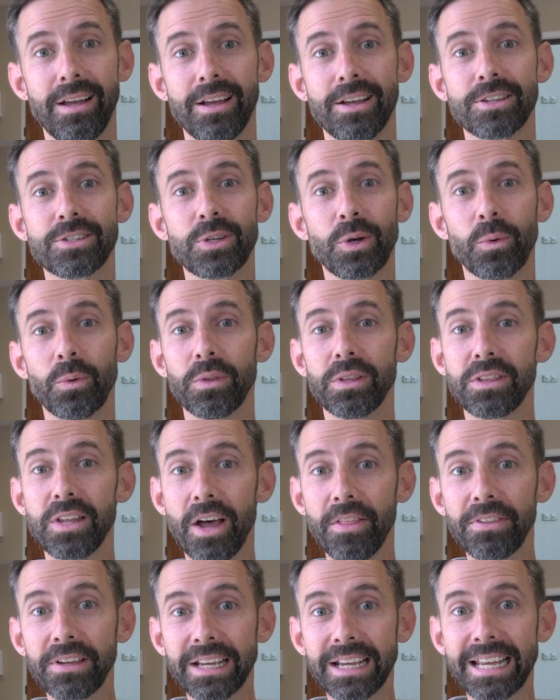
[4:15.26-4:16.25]
So
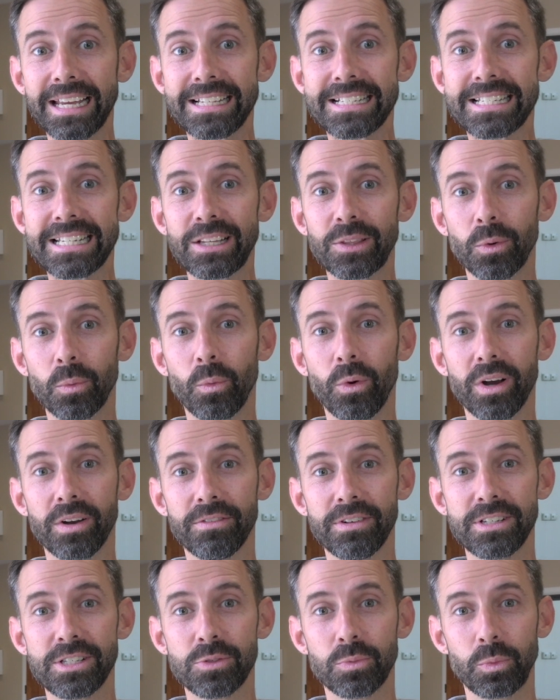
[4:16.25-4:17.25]
nothing against either one
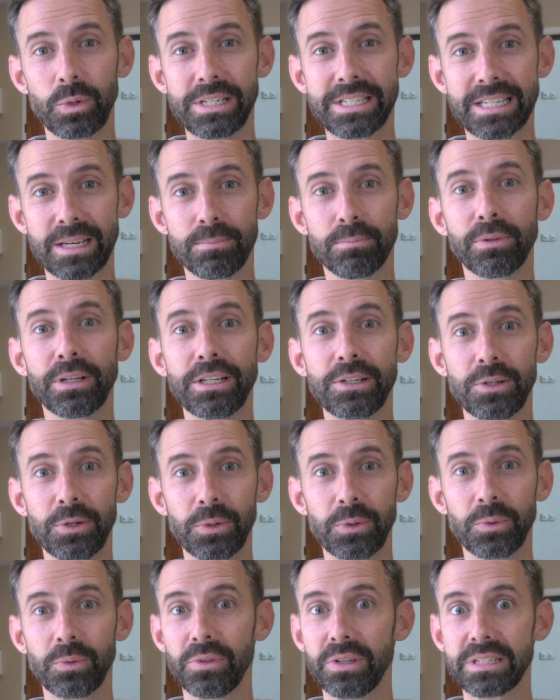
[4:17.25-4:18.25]
of us, we simply
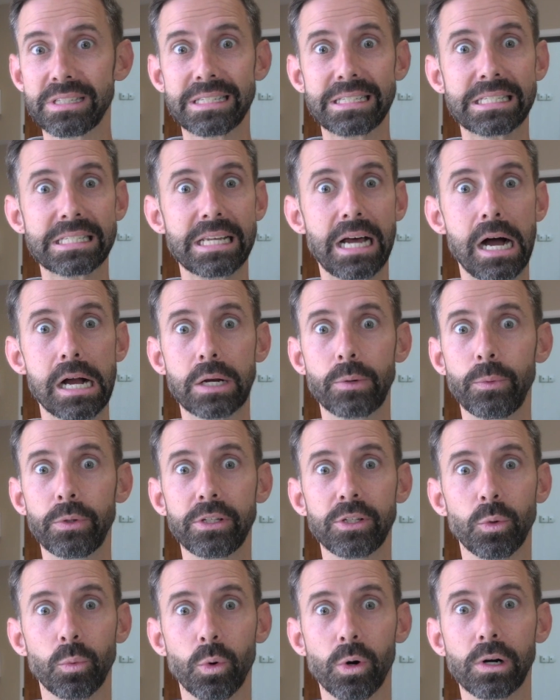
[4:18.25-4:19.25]
knew this is not
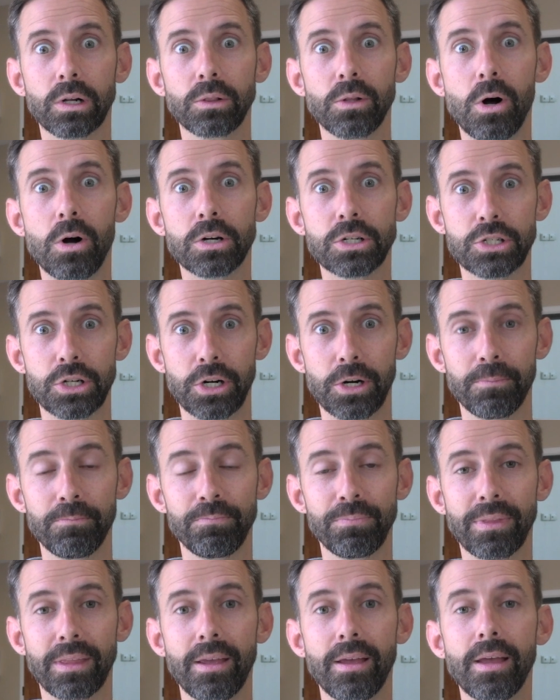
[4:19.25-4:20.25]
going to work long term.